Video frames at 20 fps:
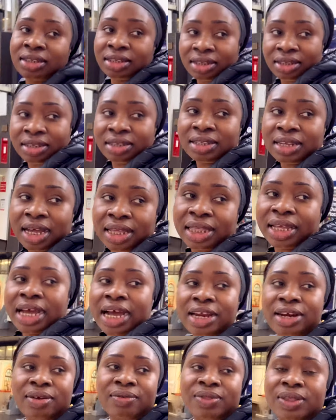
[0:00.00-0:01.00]
these are the
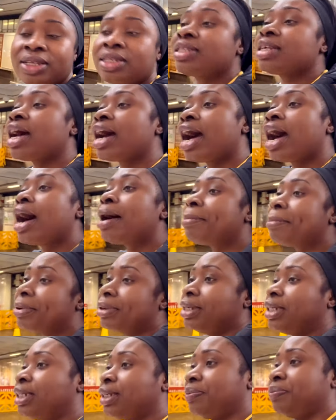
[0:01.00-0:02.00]
kind of things that
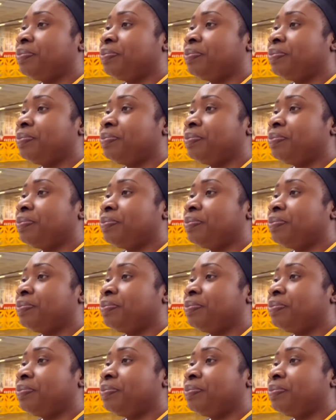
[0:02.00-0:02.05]
happen.